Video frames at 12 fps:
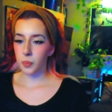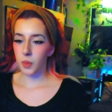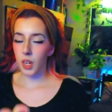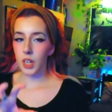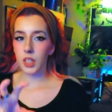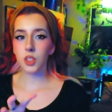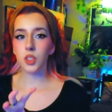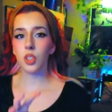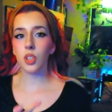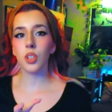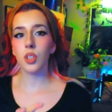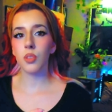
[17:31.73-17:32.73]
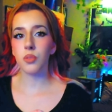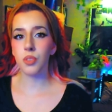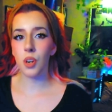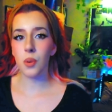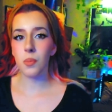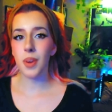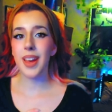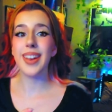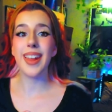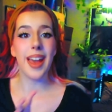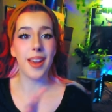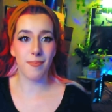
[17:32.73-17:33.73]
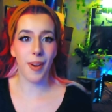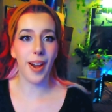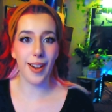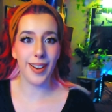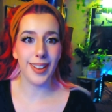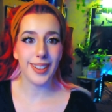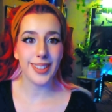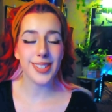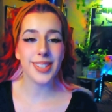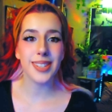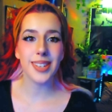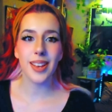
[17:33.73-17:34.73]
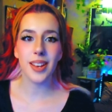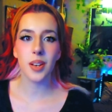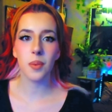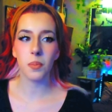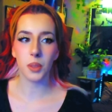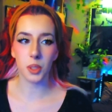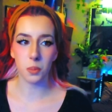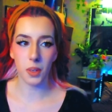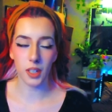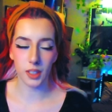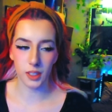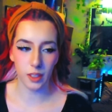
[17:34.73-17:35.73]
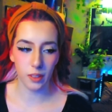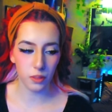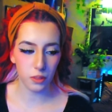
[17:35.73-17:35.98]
let's talk from an empath's perspective